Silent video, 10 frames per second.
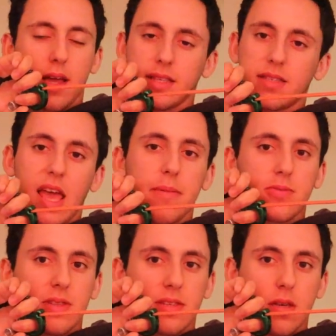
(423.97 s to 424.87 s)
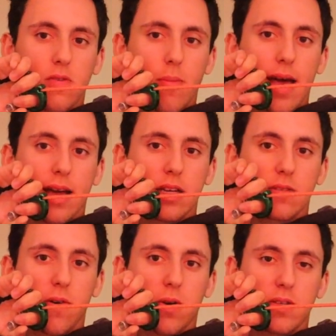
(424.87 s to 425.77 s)
And same as with the Silverback, I
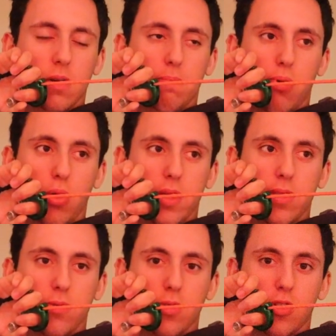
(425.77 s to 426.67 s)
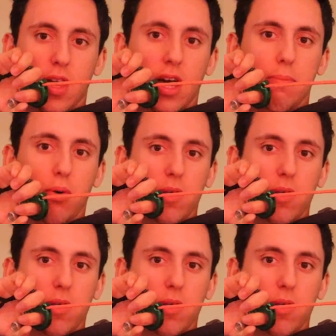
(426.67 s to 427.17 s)
just focus on pulling through the shot,